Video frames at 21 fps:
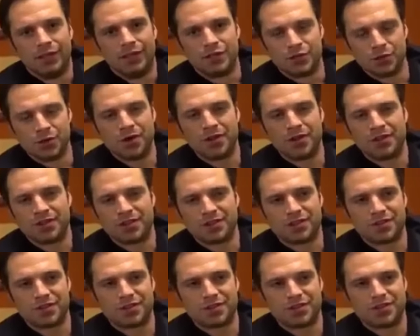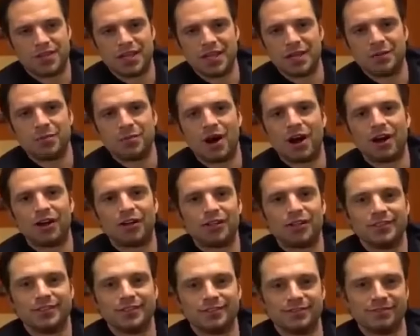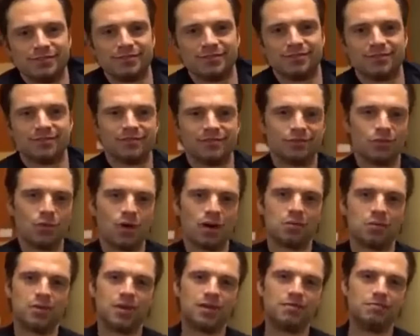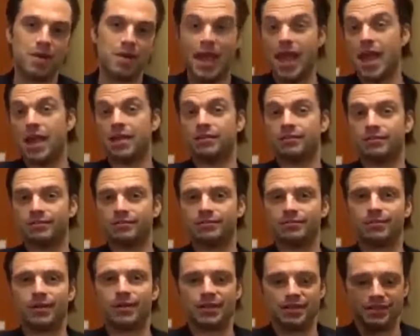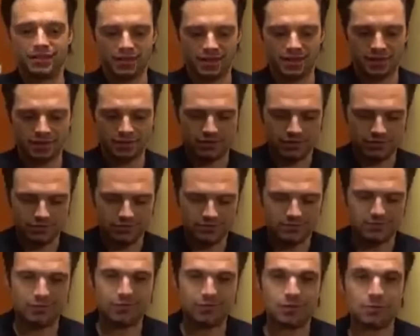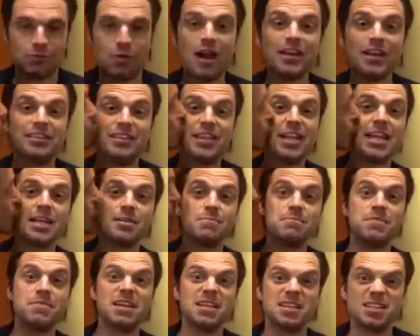Enjoy this Team Iron wannabe man, but uh, the right team